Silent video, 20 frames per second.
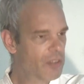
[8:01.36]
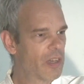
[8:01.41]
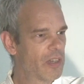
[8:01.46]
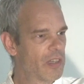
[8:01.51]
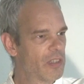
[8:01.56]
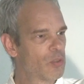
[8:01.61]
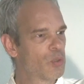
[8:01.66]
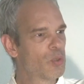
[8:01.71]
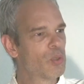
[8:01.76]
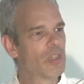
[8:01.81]

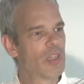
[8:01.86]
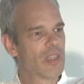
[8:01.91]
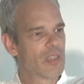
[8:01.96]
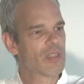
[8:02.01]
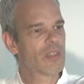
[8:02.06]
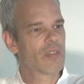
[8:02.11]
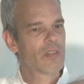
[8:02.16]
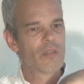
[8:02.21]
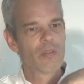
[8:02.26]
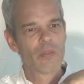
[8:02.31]

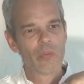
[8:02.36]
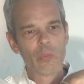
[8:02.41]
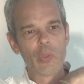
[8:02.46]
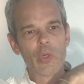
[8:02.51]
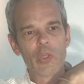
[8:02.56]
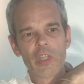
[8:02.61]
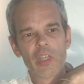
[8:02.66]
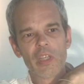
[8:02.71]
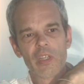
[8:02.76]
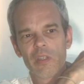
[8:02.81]
tarantulas
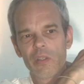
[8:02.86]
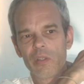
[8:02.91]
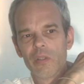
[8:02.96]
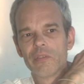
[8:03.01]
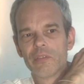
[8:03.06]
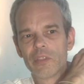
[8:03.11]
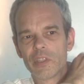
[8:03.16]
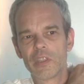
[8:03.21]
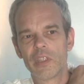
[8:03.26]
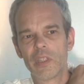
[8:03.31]
walking
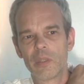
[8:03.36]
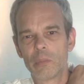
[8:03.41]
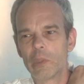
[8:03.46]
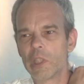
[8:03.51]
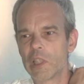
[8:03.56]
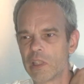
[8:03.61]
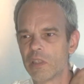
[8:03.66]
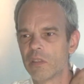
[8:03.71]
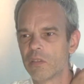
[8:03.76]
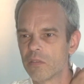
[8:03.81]
over their
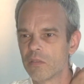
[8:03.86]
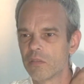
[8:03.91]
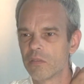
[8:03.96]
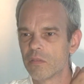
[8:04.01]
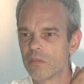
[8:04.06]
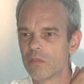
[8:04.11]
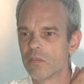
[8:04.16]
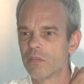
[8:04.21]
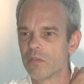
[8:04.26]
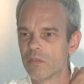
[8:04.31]
body,
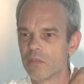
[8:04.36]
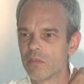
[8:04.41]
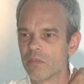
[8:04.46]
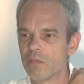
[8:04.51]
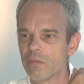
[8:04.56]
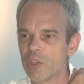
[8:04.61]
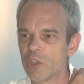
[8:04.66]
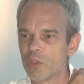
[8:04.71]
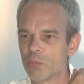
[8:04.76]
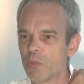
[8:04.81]

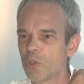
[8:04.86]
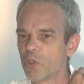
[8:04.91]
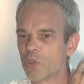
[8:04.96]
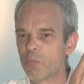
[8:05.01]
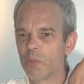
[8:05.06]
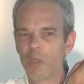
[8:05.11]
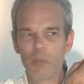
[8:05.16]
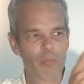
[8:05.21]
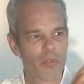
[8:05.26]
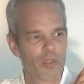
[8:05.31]
which
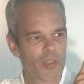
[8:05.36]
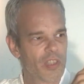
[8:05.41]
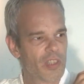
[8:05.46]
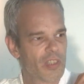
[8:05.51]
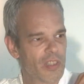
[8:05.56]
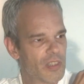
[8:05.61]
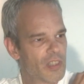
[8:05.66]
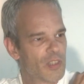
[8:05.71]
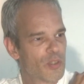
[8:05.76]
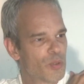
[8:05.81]
most people
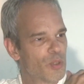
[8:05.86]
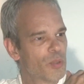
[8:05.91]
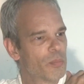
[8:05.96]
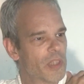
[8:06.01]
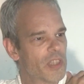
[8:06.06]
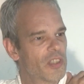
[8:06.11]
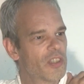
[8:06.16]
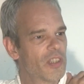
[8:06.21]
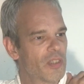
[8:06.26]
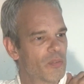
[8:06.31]
here in this room
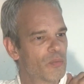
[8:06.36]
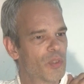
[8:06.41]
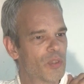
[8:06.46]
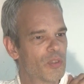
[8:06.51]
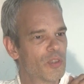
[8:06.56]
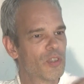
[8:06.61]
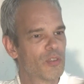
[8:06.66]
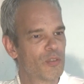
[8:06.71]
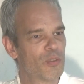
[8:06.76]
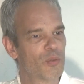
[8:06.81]
I think
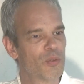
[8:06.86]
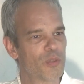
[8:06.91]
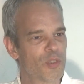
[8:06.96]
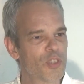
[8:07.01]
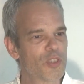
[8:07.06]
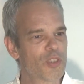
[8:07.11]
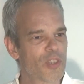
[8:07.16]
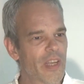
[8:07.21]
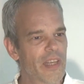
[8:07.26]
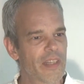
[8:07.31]
would not do
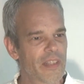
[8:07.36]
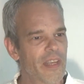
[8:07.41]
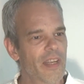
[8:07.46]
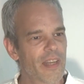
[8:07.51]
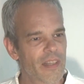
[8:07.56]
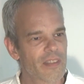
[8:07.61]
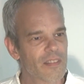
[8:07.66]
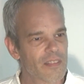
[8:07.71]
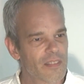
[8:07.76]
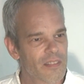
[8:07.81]
just like
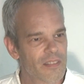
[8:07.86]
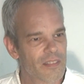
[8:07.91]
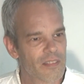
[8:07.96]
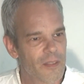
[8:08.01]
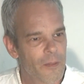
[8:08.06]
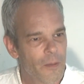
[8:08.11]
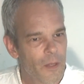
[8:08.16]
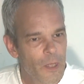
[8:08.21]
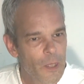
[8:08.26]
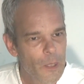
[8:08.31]
that.
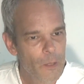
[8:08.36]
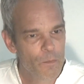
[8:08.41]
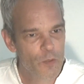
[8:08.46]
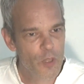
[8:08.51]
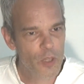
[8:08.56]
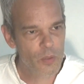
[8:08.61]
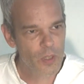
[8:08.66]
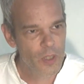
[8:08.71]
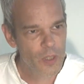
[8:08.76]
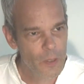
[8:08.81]

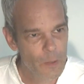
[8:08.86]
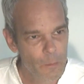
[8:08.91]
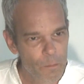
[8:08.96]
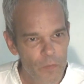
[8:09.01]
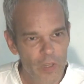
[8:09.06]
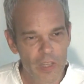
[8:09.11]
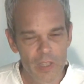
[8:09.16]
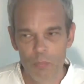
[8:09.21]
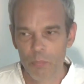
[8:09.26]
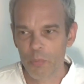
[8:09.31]
So
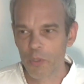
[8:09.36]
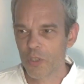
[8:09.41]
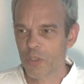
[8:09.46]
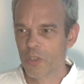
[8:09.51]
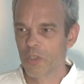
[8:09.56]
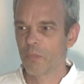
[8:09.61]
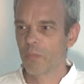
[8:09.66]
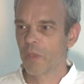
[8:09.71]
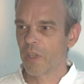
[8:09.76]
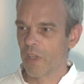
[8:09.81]
that
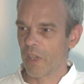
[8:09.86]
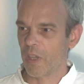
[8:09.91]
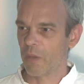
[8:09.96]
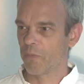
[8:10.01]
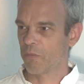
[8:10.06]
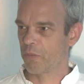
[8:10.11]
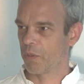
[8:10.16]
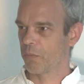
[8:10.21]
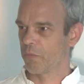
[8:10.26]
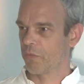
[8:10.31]
person
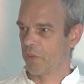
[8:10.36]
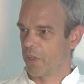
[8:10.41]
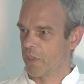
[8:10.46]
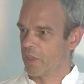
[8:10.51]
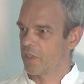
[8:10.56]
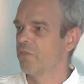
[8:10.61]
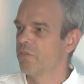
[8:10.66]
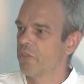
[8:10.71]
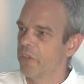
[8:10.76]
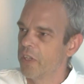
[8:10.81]
became from
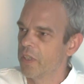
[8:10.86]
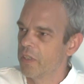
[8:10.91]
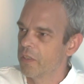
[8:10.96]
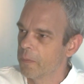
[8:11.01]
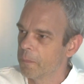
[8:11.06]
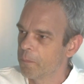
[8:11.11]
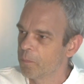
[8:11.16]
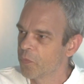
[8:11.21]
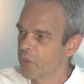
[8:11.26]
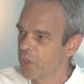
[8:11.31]
very afraid
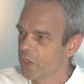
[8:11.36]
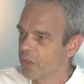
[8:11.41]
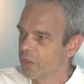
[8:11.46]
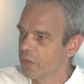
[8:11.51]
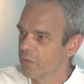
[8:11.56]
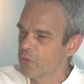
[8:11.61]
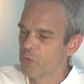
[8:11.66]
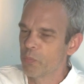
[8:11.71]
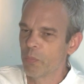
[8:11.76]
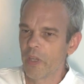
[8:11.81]

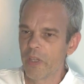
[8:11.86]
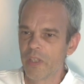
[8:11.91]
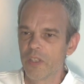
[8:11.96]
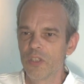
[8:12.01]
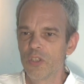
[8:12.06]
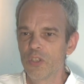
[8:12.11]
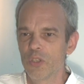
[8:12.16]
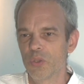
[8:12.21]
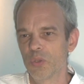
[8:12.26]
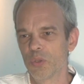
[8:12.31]
of
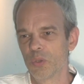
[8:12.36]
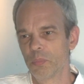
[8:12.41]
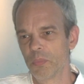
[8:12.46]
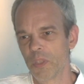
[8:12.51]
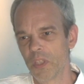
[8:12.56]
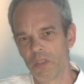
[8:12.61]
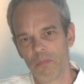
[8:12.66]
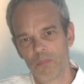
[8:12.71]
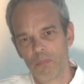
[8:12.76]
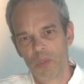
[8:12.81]
spiders to
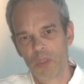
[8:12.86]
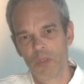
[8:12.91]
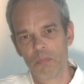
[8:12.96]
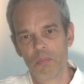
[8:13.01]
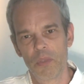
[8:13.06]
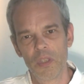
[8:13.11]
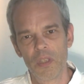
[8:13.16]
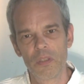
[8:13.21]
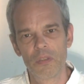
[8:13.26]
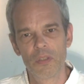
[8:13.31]

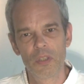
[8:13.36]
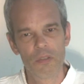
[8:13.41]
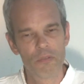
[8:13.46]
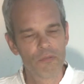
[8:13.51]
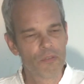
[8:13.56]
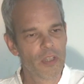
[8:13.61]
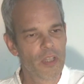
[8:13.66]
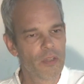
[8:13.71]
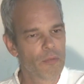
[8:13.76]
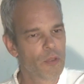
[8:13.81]
being not
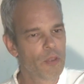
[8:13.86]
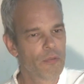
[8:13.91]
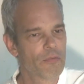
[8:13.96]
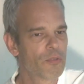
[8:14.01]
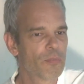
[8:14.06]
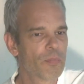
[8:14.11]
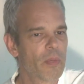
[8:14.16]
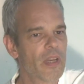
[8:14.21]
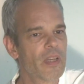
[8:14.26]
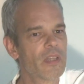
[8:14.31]
afraid of
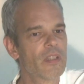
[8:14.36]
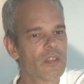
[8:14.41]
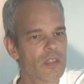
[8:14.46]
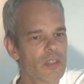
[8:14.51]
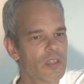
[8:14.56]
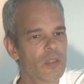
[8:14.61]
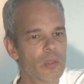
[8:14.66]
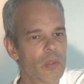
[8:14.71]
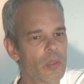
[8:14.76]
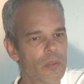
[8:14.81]

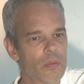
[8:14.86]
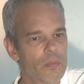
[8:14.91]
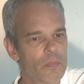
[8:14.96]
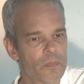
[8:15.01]
spiders at all.